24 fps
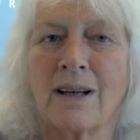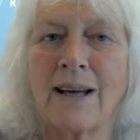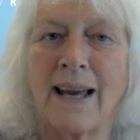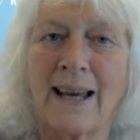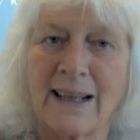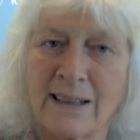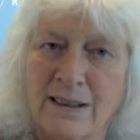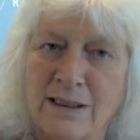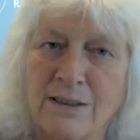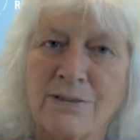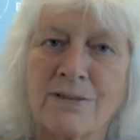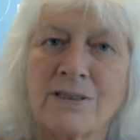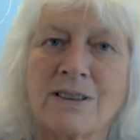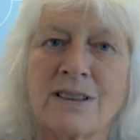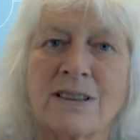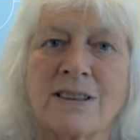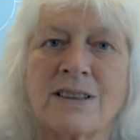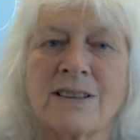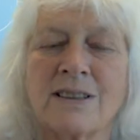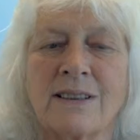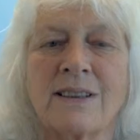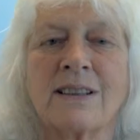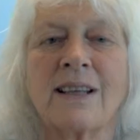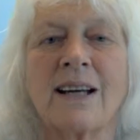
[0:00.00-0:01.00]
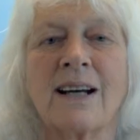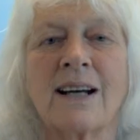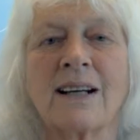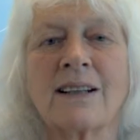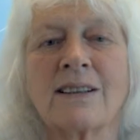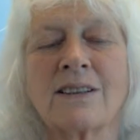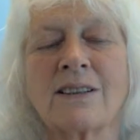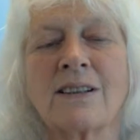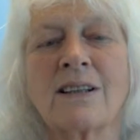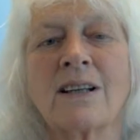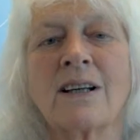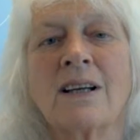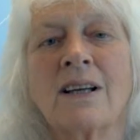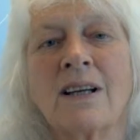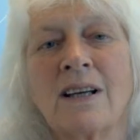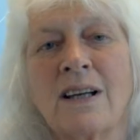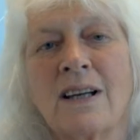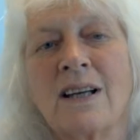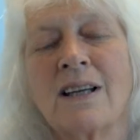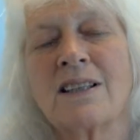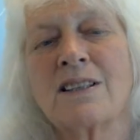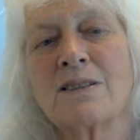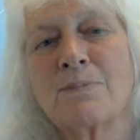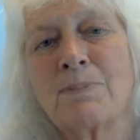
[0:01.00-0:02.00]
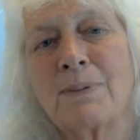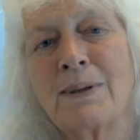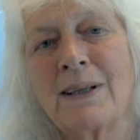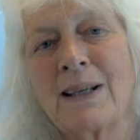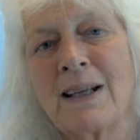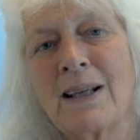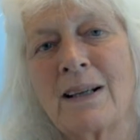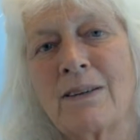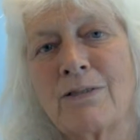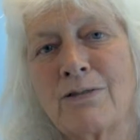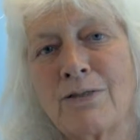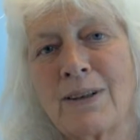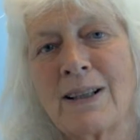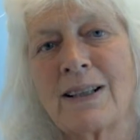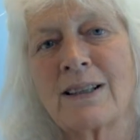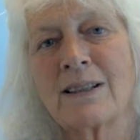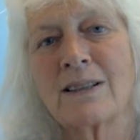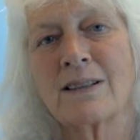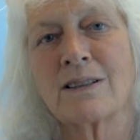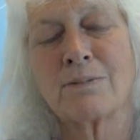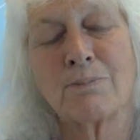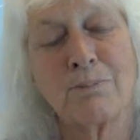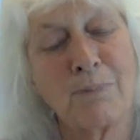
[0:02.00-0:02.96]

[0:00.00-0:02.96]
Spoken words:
activities in the Arctic is being affected